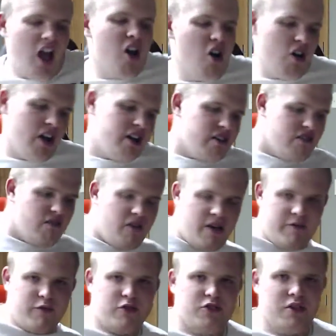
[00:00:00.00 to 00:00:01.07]
oh, I can do
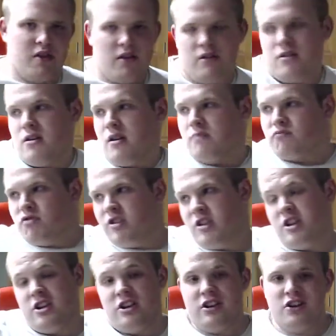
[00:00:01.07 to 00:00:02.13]
everything, I'm really
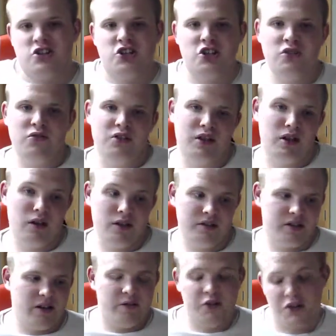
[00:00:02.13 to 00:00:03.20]
good at shooting guns
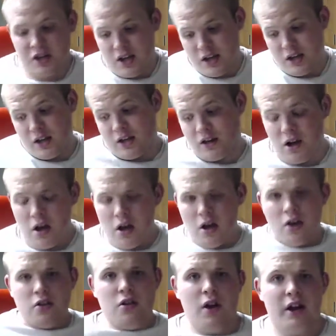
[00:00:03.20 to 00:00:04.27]
and everything, and,
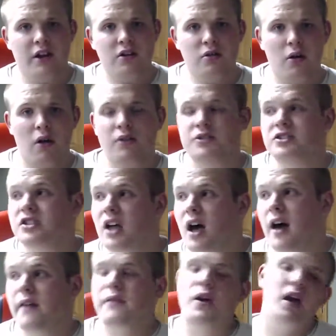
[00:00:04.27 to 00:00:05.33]
I can do all this
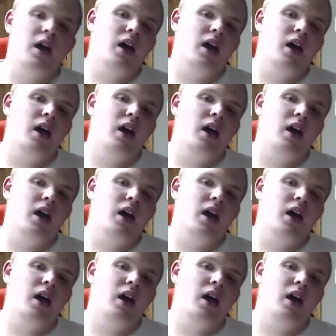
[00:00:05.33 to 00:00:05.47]
stuff.